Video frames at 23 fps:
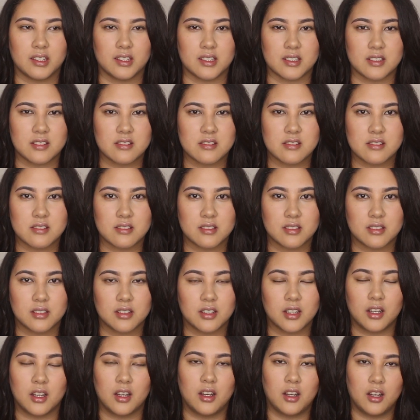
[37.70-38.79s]
that's
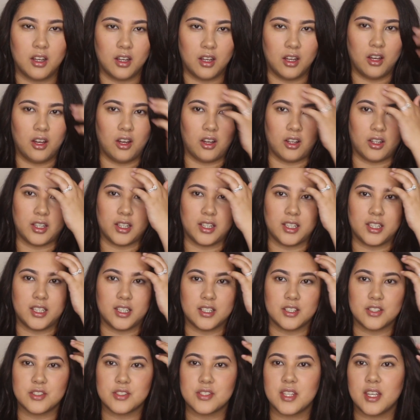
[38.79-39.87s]
all I
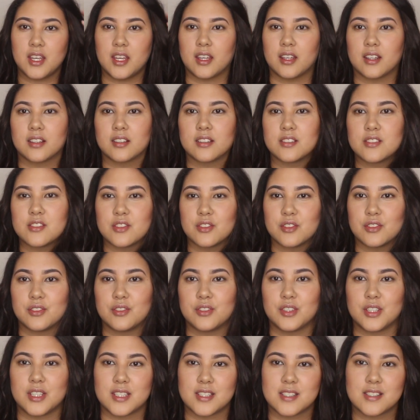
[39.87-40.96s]
needed to say. So
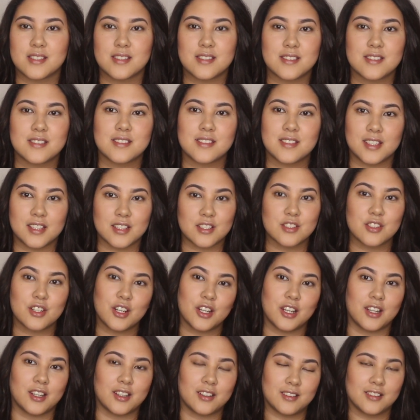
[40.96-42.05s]
let's get
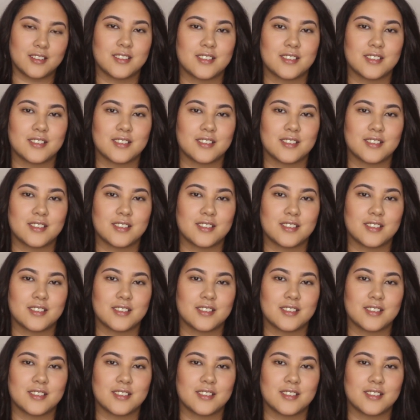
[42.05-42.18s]
started.